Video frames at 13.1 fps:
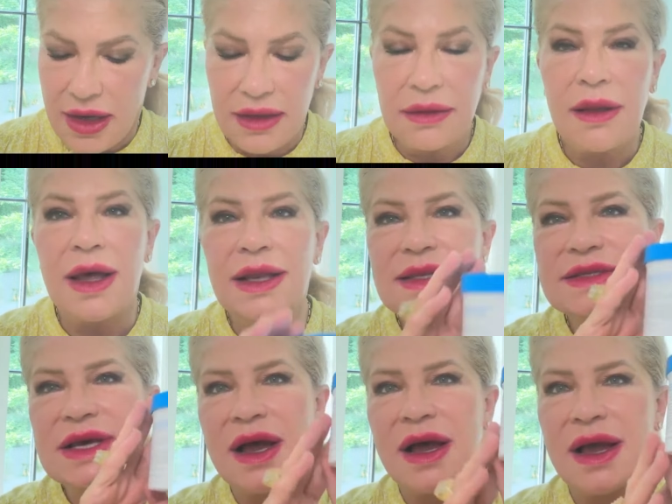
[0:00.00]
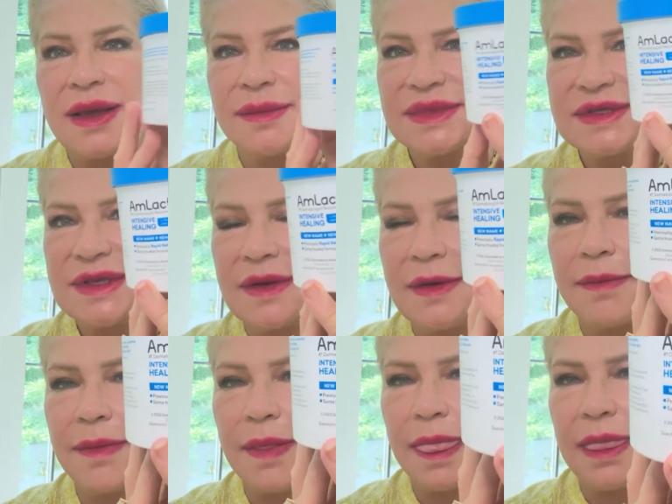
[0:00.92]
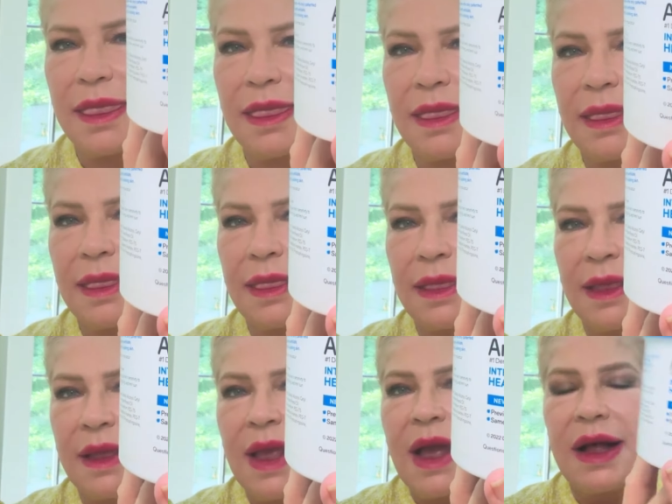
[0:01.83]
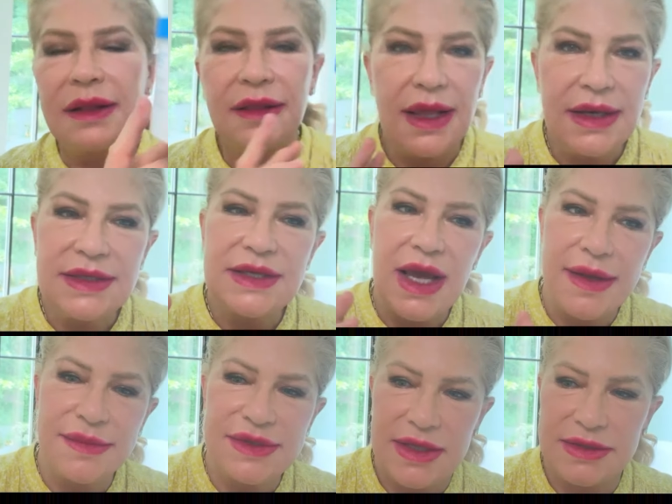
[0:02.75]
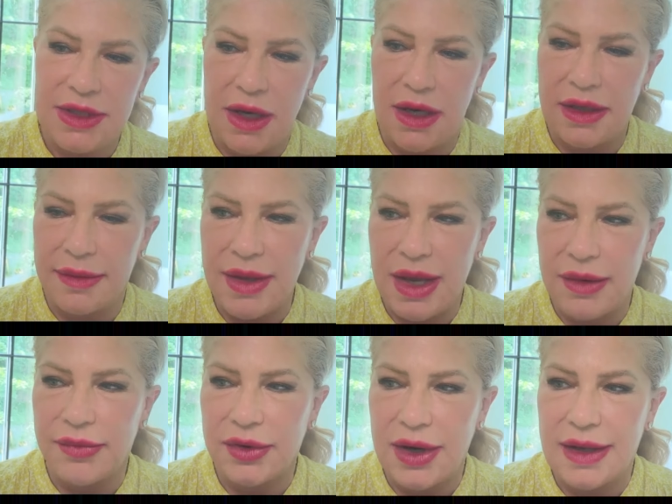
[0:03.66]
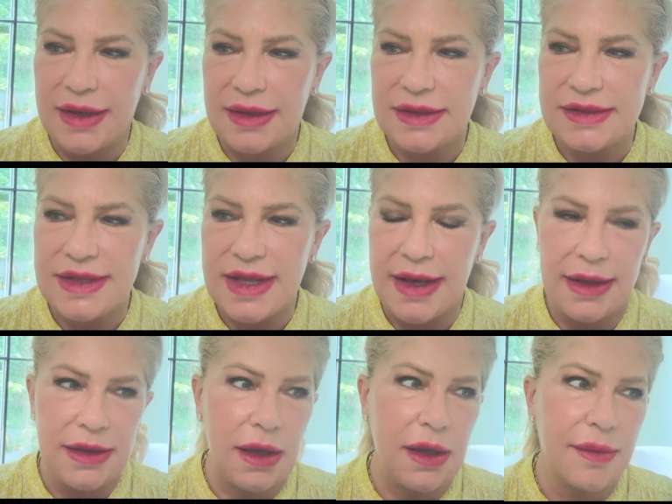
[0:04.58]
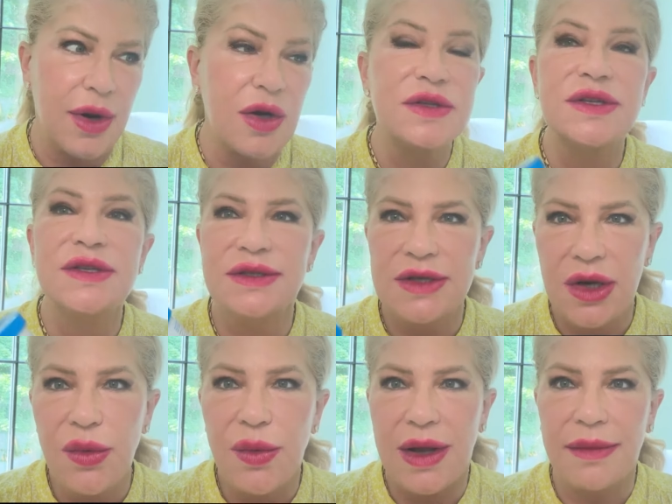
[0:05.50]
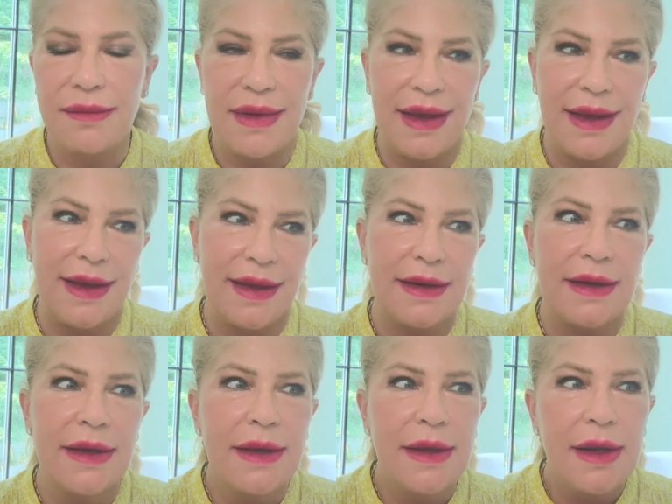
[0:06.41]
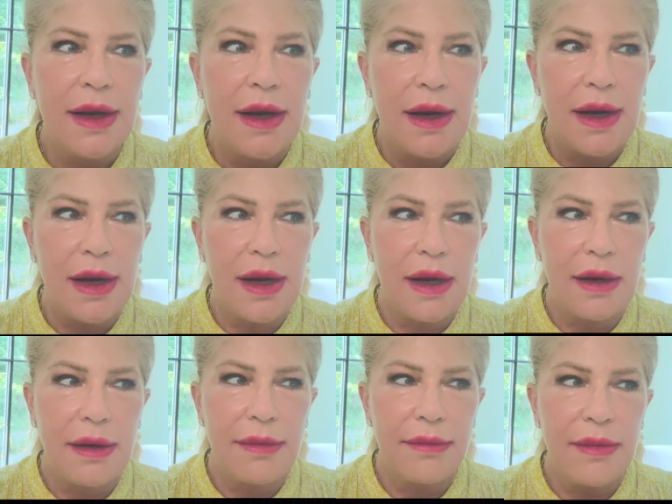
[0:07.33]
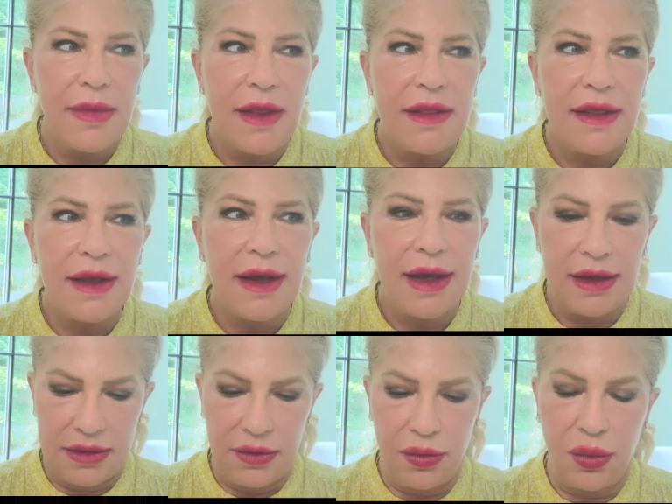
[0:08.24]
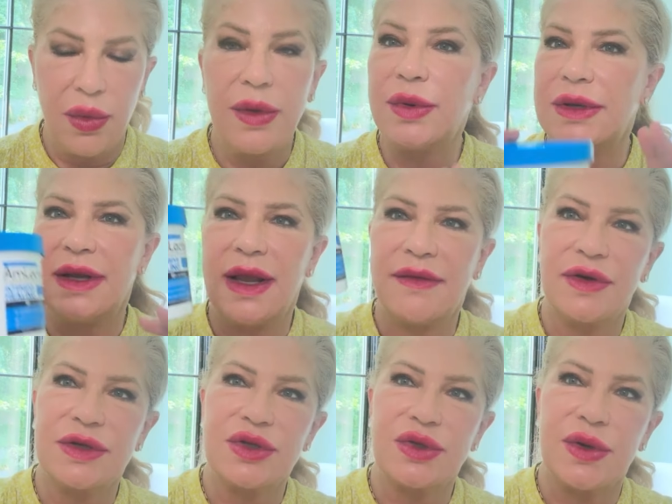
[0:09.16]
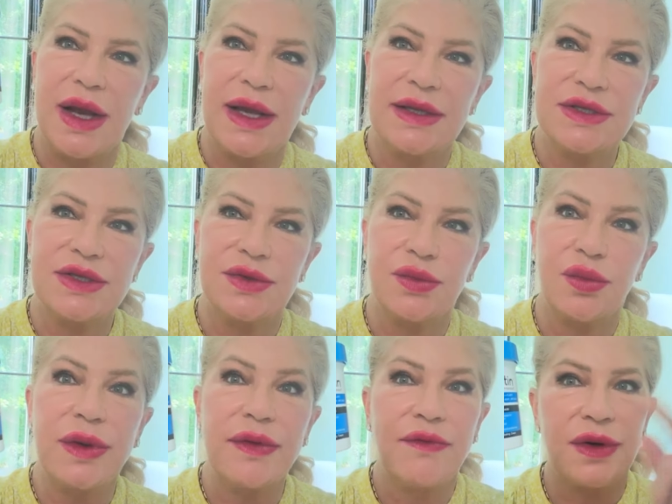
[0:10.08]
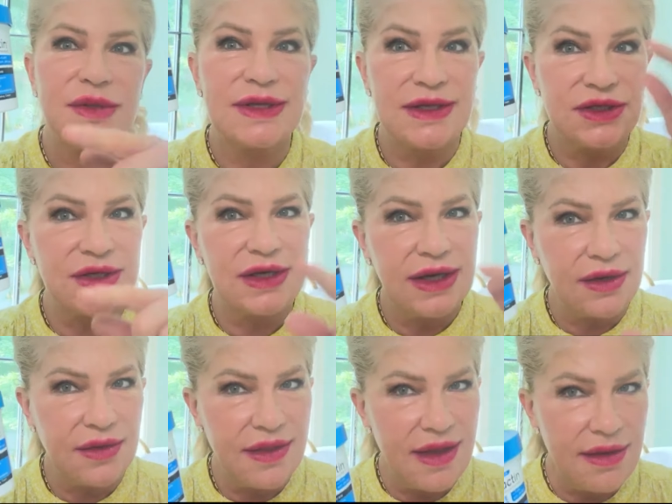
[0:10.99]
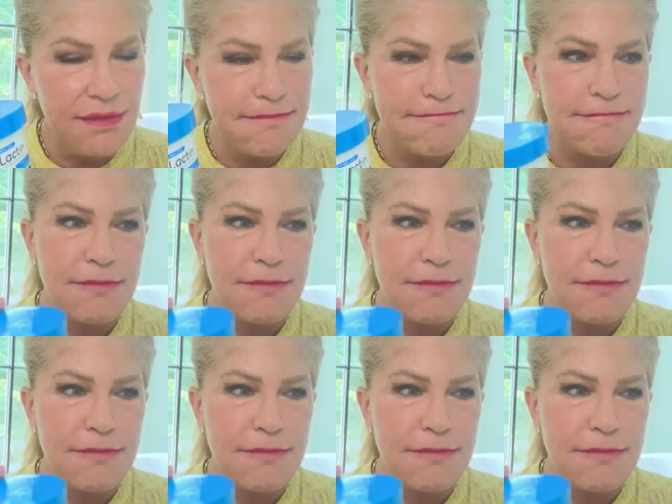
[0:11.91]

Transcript: a lot of times, a lot of times I talk about products that um, are so well made um, that we would never try to reverse engineer them.